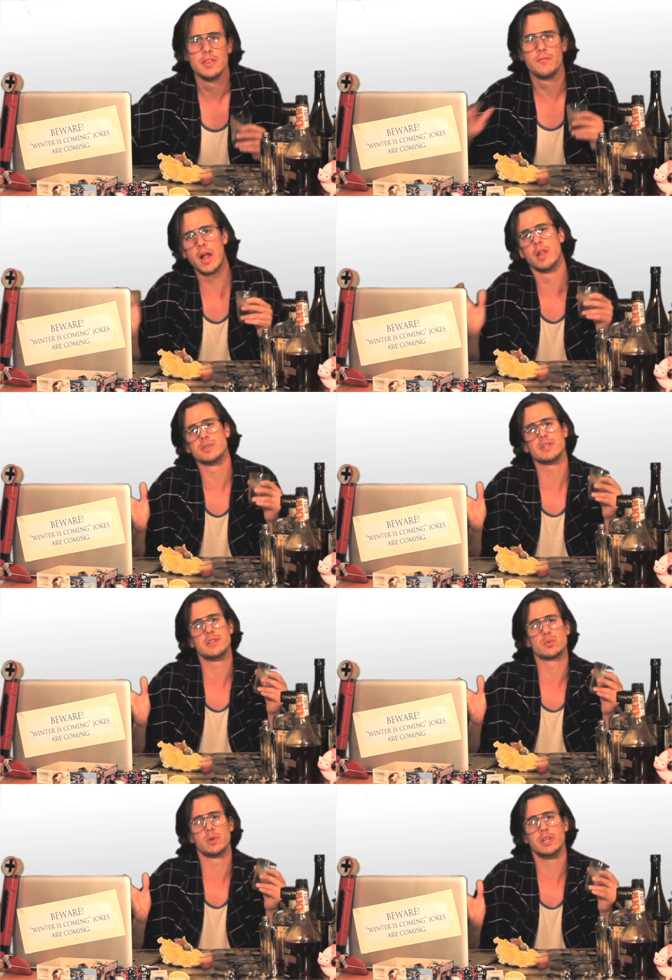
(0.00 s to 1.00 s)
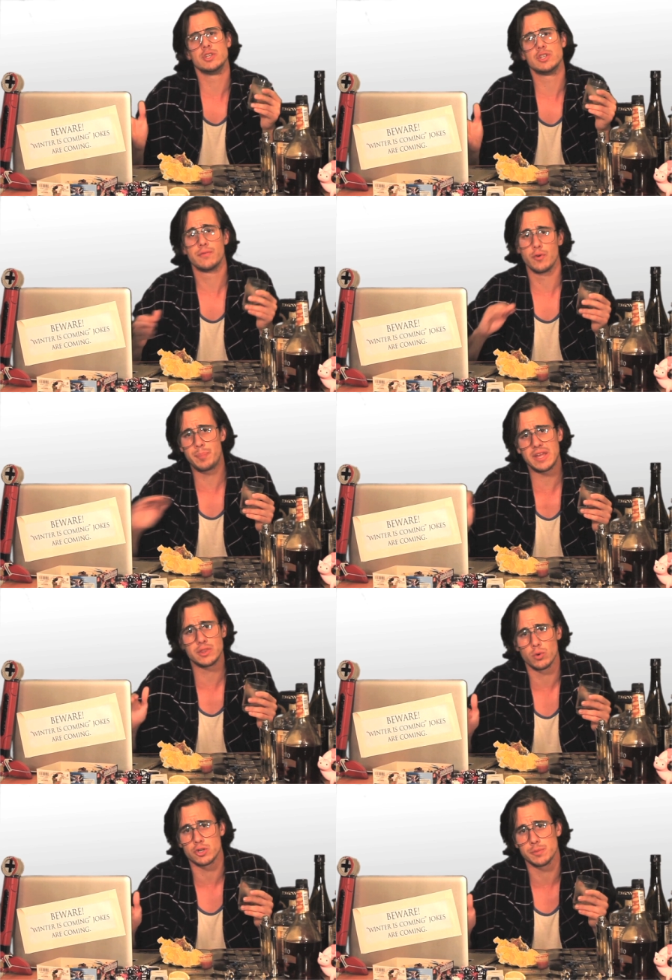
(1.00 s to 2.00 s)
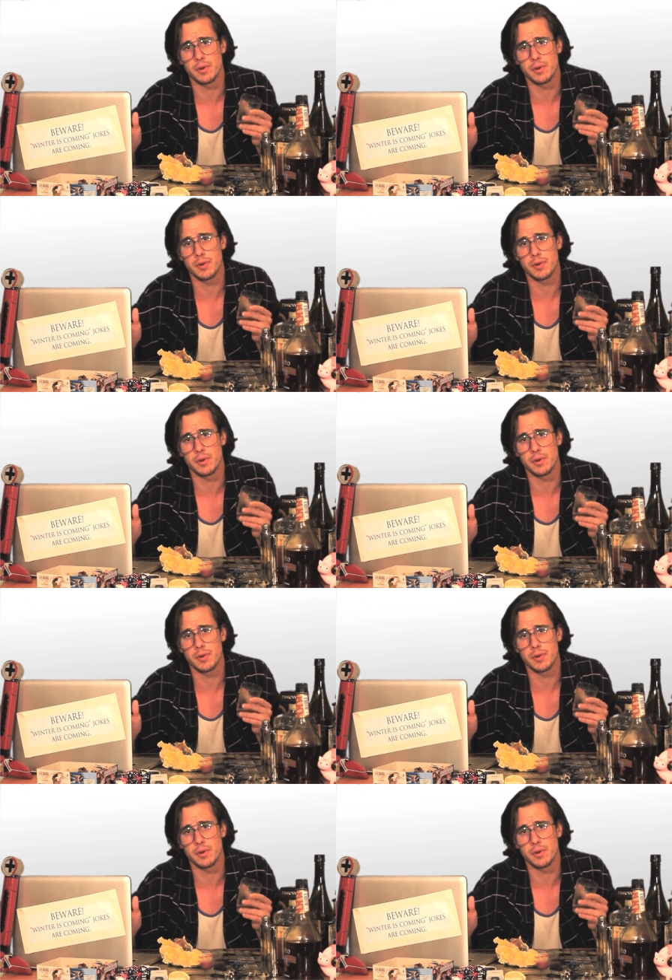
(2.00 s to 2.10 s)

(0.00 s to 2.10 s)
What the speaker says: The followers of this religion forbid the worship